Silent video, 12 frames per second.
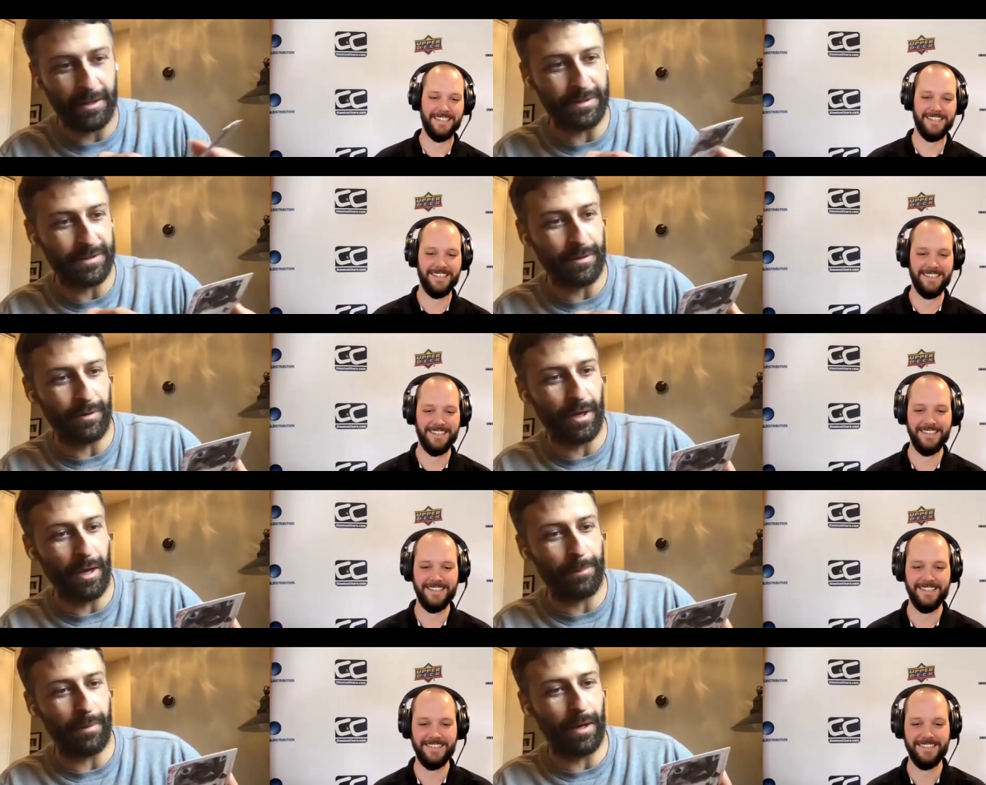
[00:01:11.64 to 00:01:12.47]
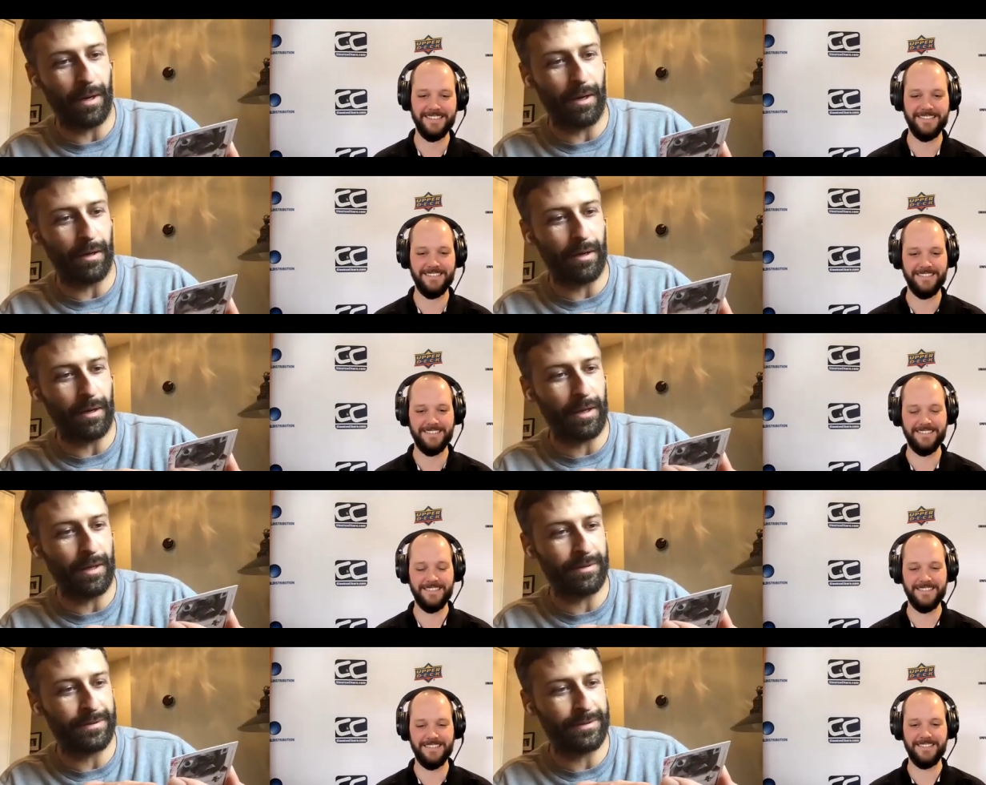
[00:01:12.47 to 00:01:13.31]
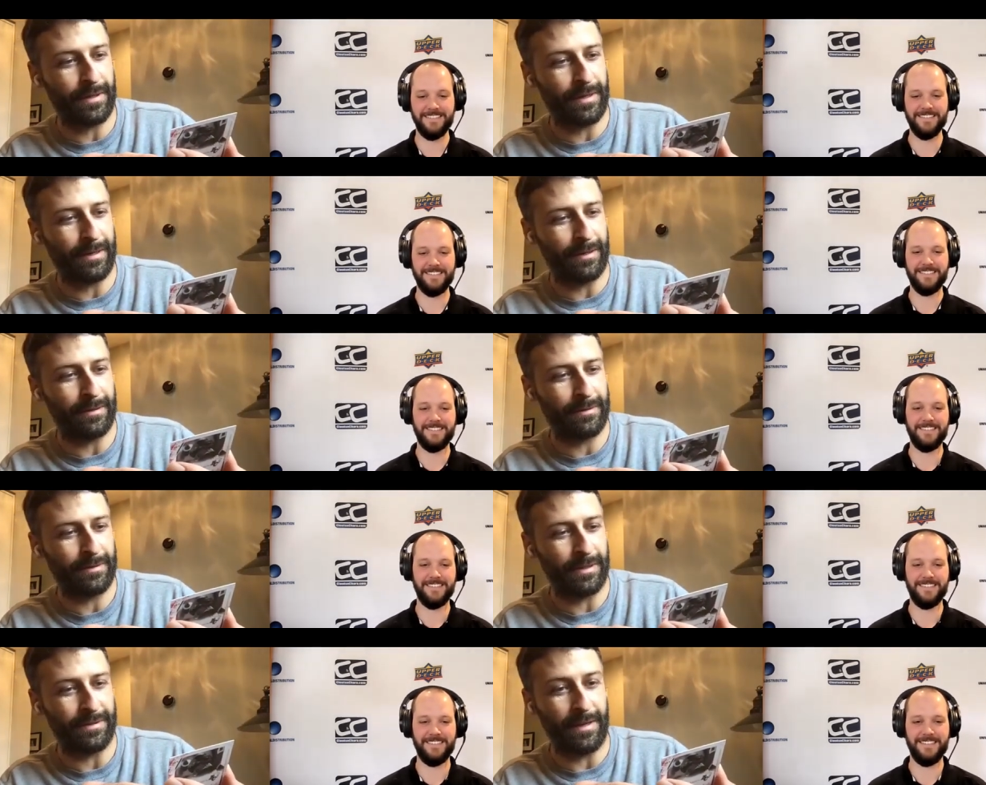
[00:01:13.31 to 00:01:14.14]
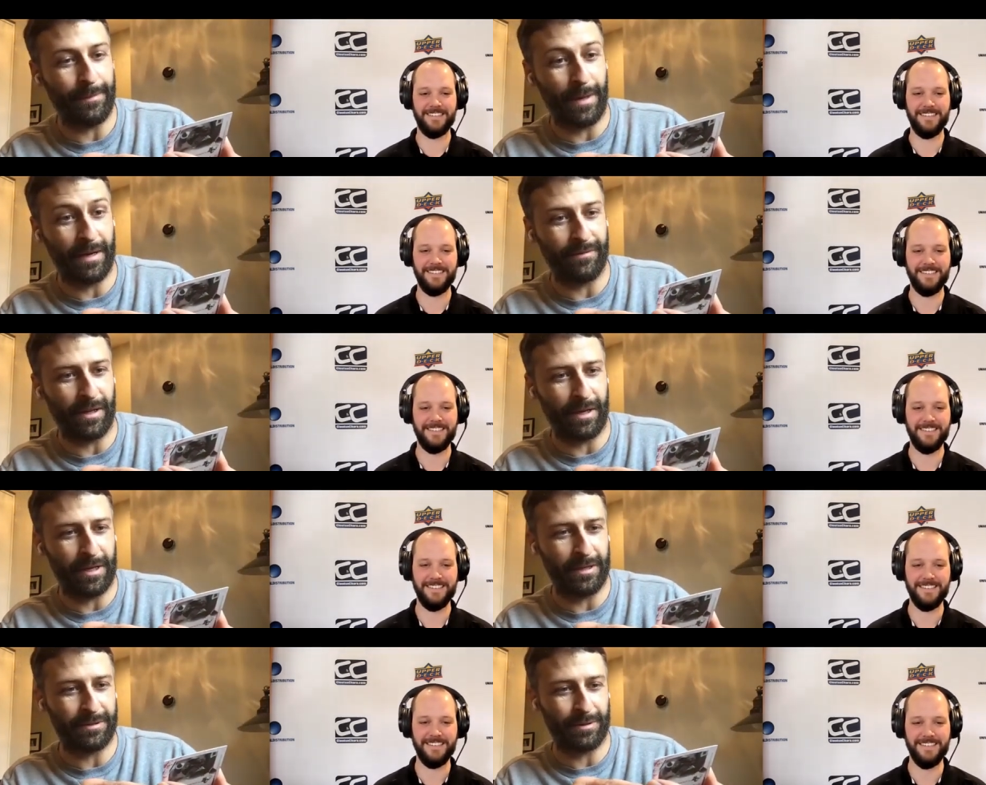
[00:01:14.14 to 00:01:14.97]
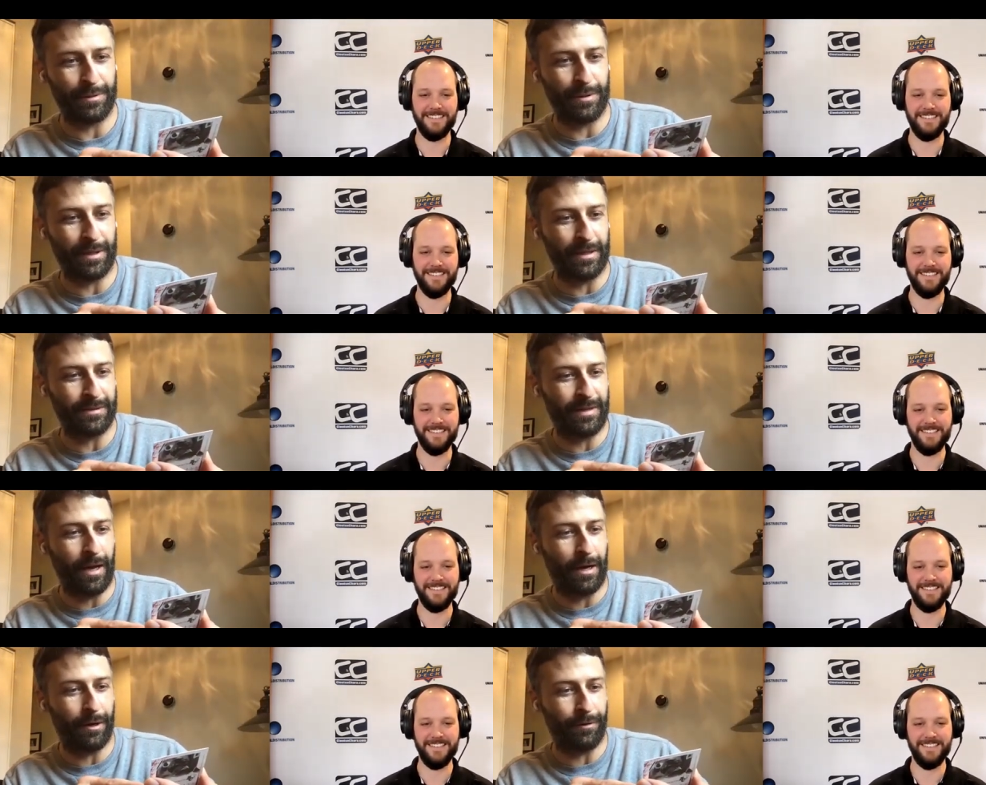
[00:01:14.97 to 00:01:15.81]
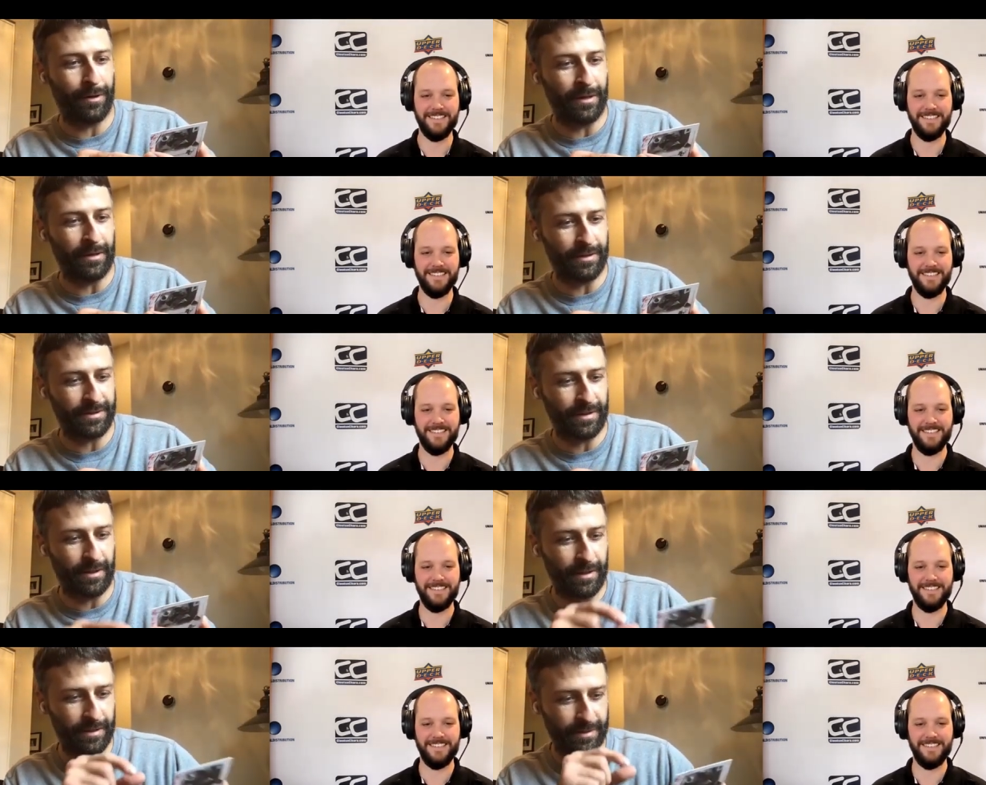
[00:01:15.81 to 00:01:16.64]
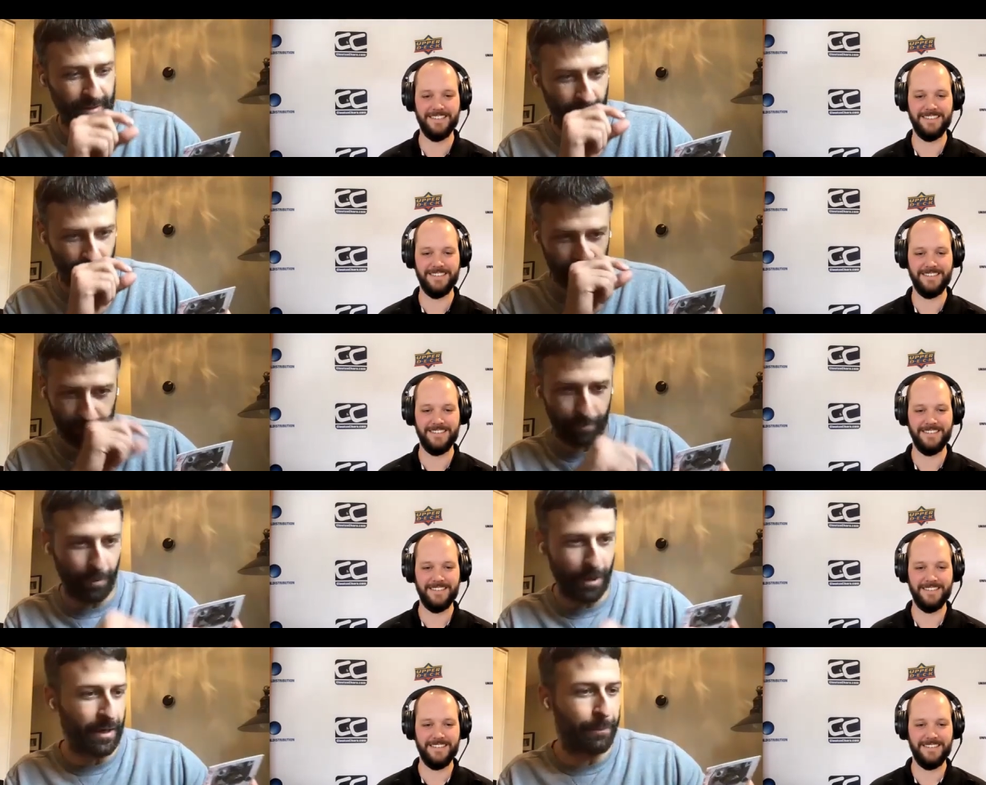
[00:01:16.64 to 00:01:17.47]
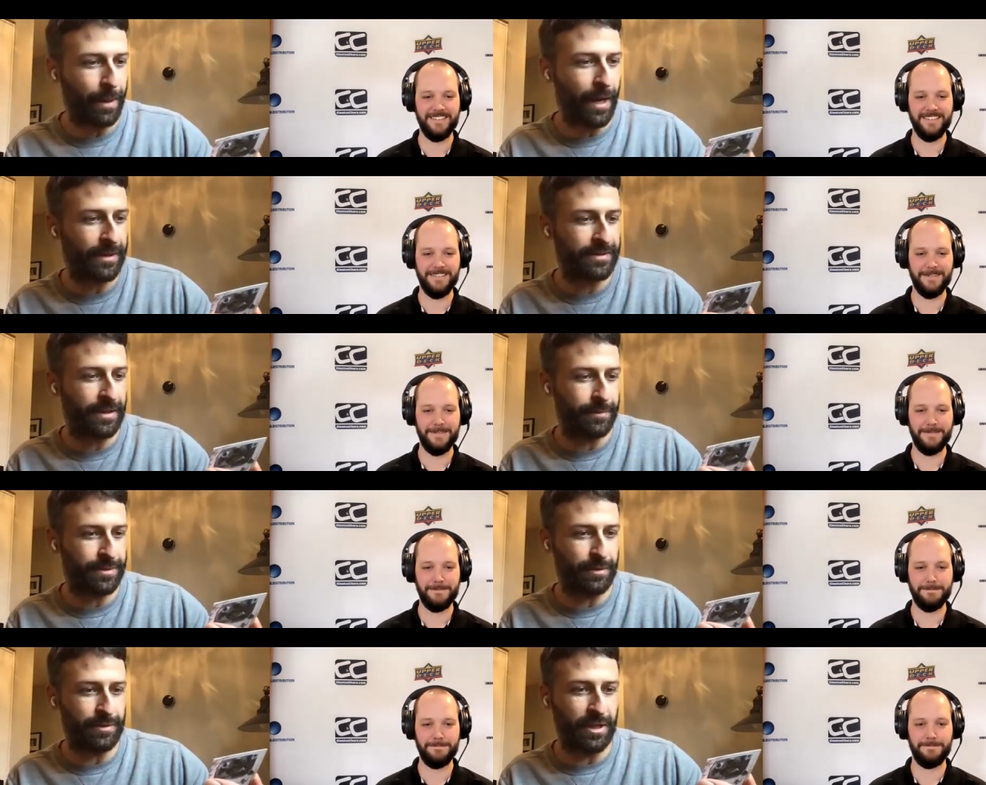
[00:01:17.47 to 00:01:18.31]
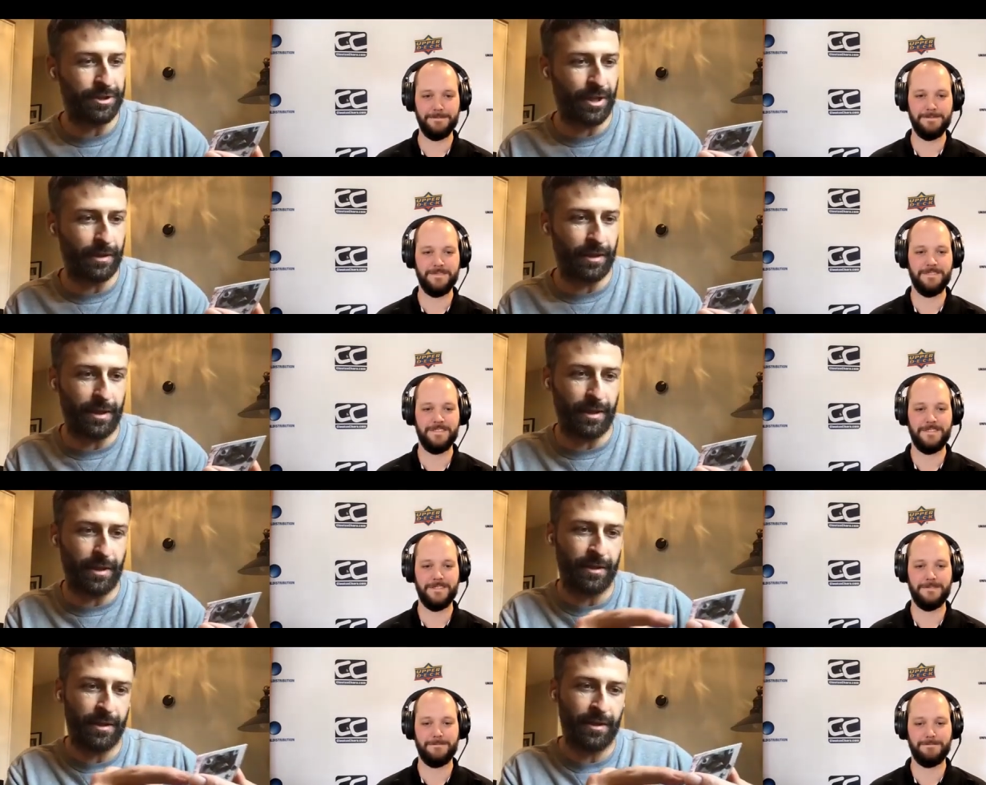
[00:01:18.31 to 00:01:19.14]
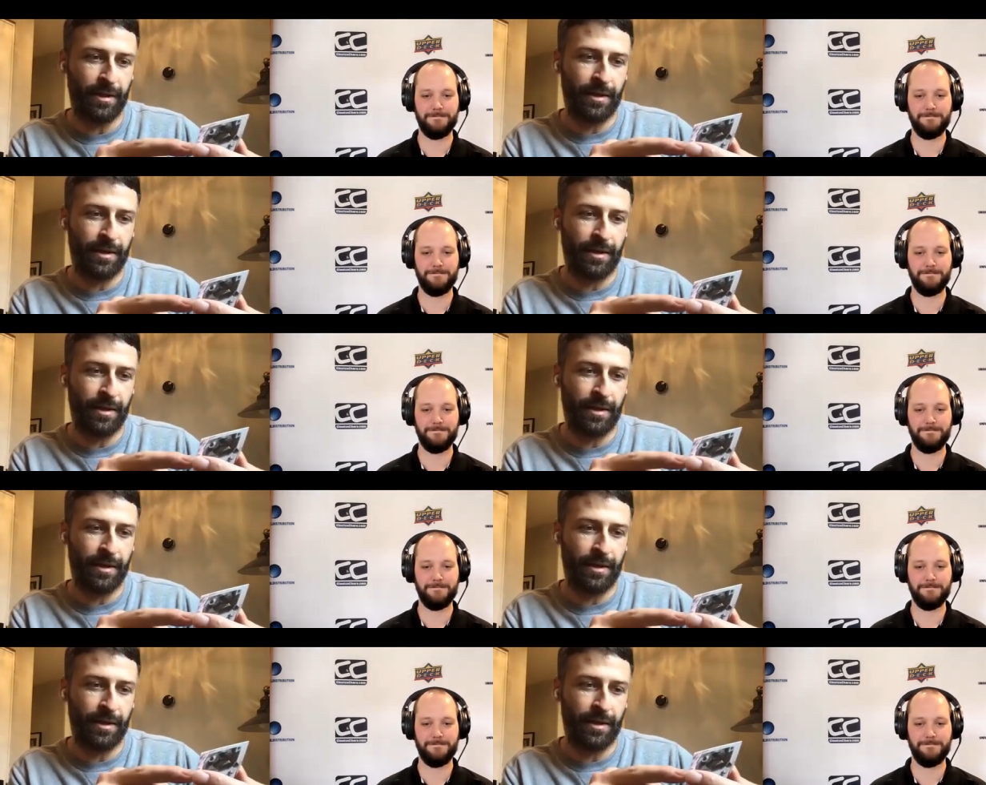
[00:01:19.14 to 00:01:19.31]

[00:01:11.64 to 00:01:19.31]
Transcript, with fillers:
Speaker 1: he's going up uh, against a team I have a lot of history with against Calgary, and it looks like he's breaking a pass up. So, TJ Lee,